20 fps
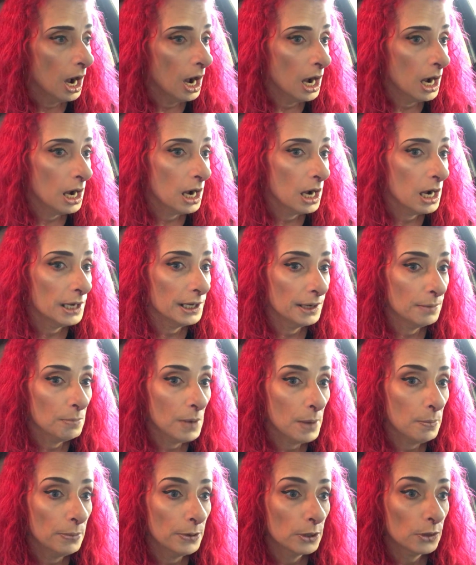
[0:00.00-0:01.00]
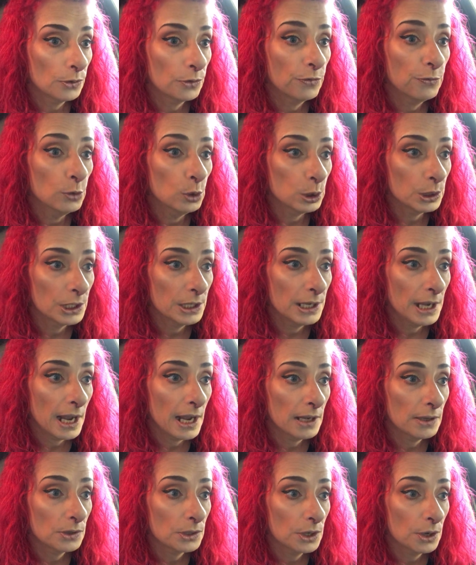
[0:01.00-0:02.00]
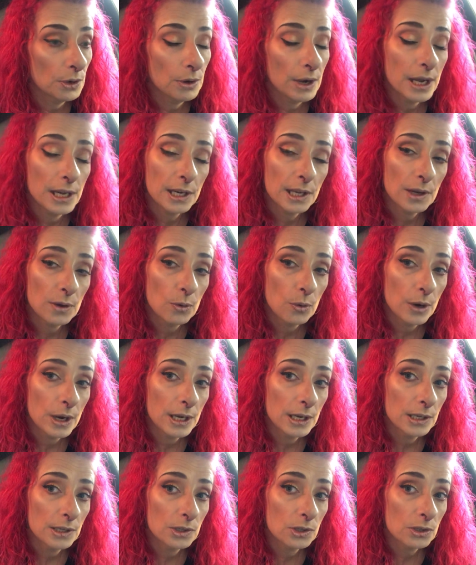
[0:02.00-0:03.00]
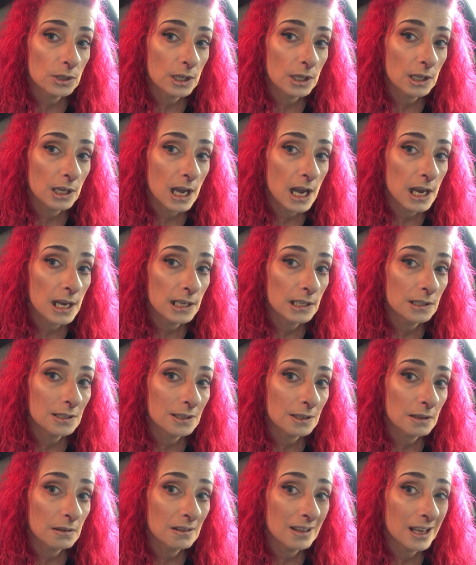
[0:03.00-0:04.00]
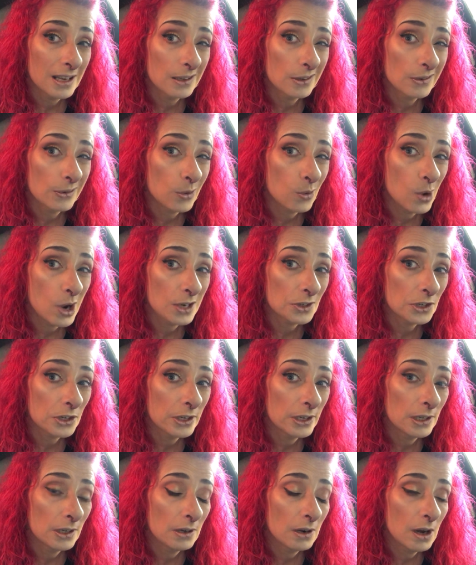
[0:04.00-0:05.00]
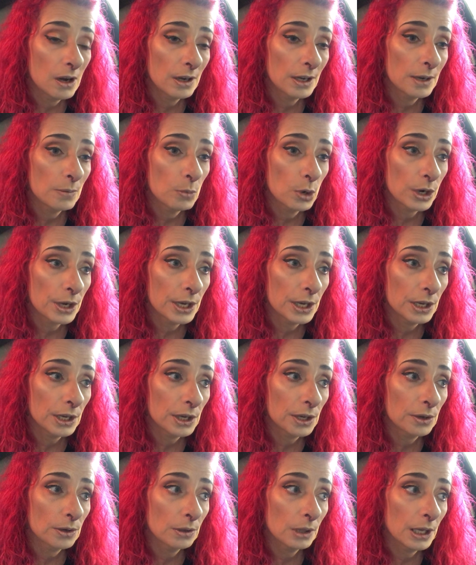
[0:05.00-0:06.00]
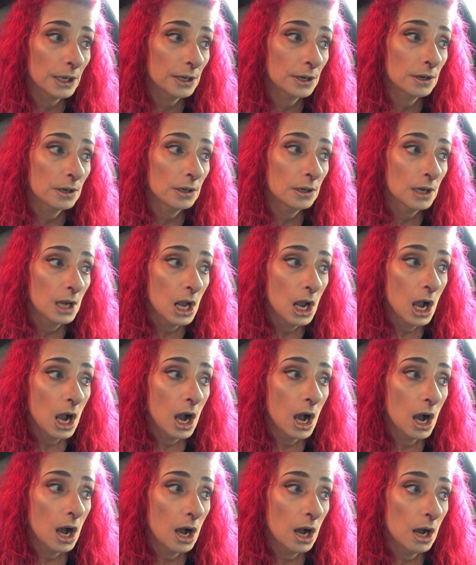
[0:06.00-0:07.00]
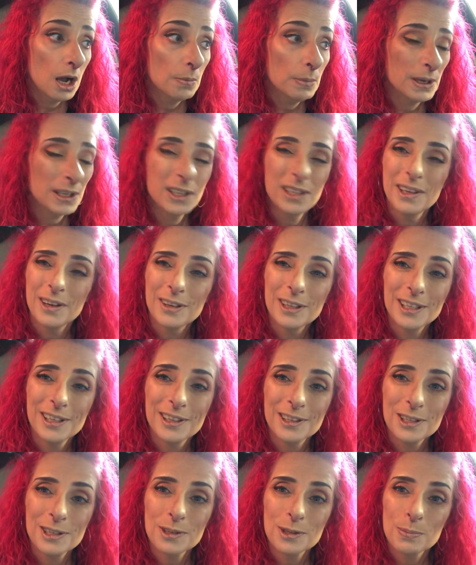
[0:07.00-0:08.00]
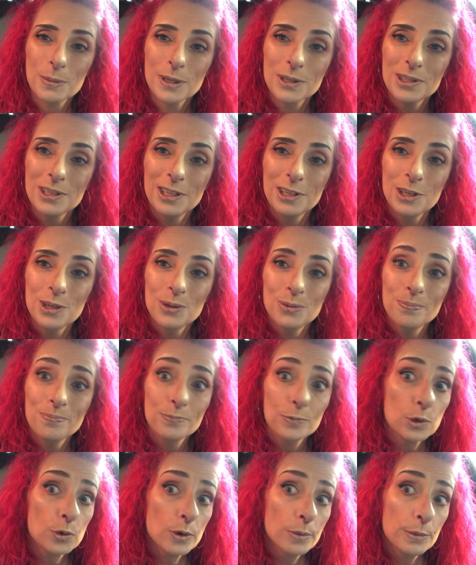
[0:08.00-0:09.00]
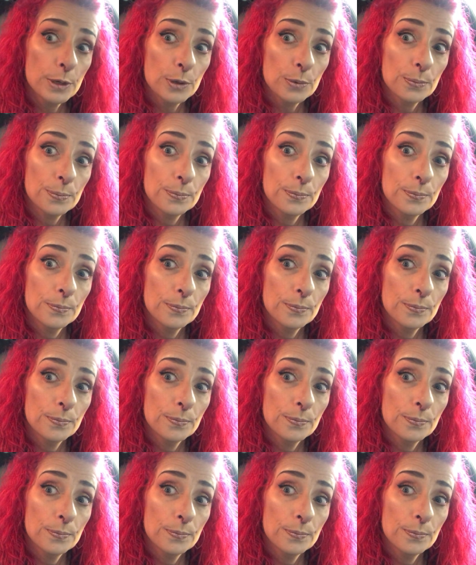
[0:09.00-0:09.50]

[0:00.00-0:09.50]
Uh, my book is full today. So anyways, guys, thanks for watching. I'll get more kinkier later. Uh, but you know what you're supposed to do. Tribute.